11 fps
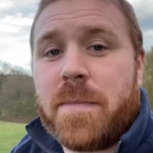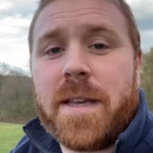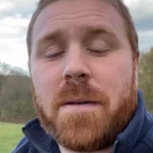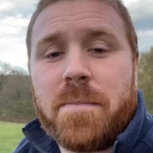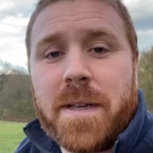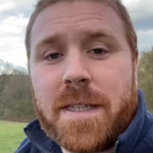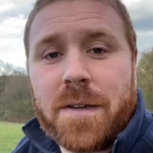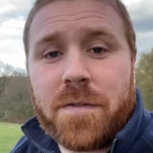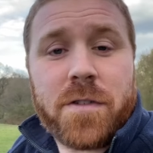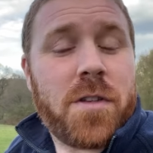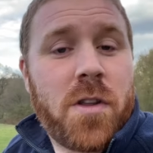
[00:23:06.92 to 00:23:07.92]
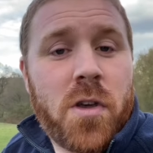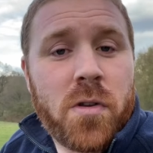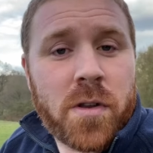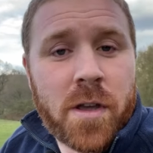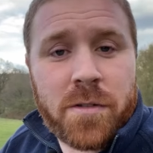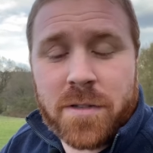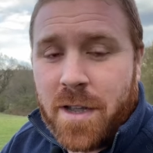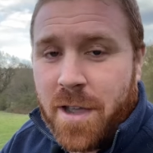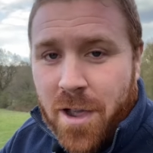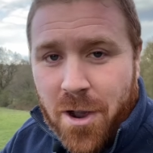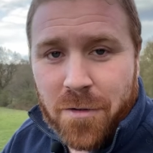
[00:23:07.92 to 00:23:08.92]
make a big difference. And who knows?
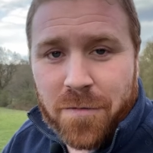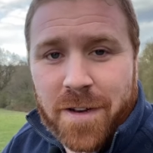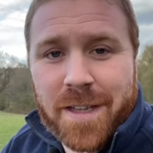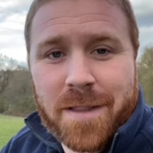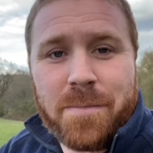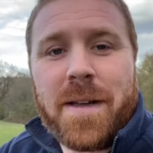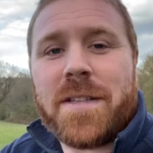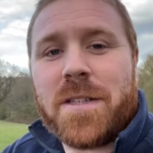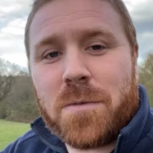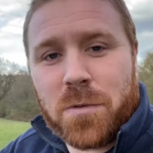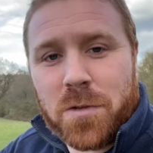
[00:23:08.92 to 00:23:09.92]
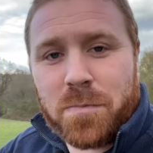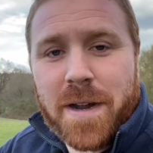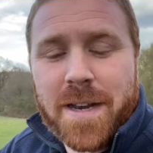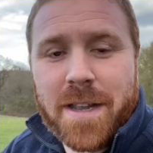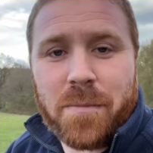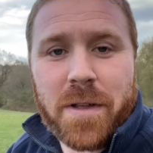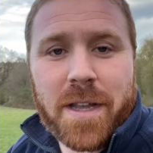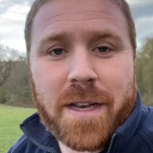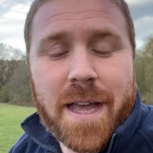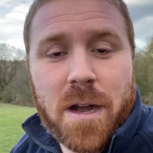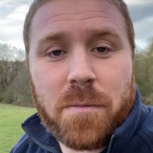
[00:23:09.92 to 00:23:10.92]
Hopefully, the message will spread, and we
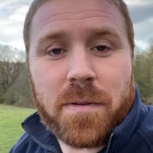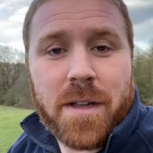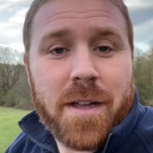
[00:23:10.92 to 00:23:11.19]
can help